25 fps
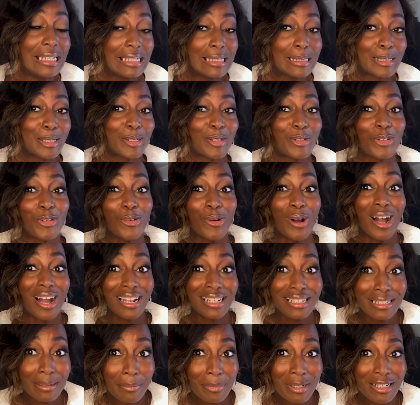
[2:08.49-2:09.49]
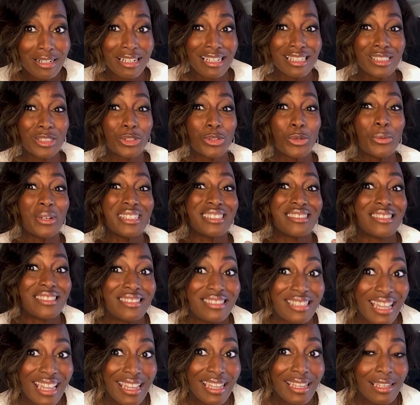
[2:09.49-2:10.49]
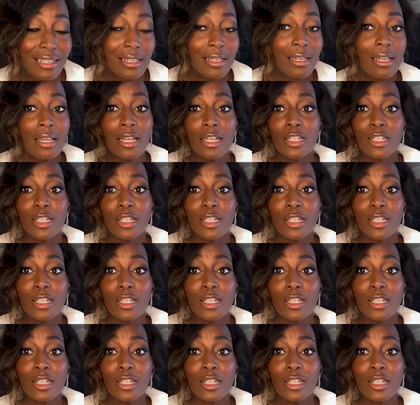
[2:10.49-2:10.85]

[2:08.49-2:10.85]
least you are in a market to stay,